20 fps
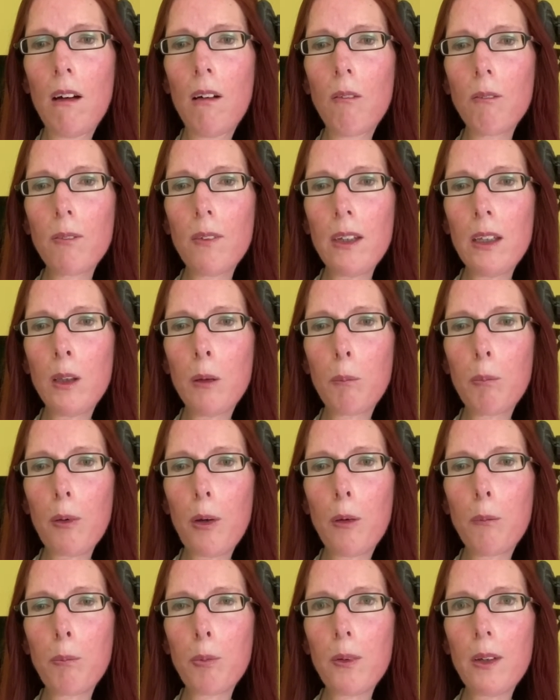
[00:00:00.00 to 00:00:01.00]

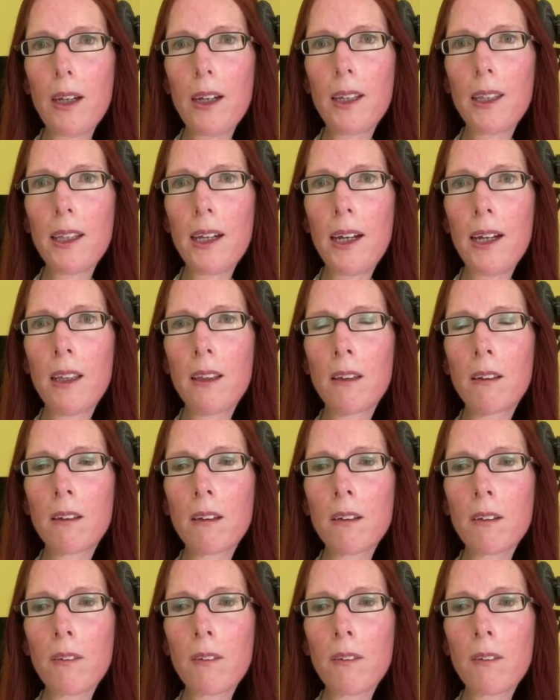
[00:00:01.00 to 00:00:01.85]
inappropriate, and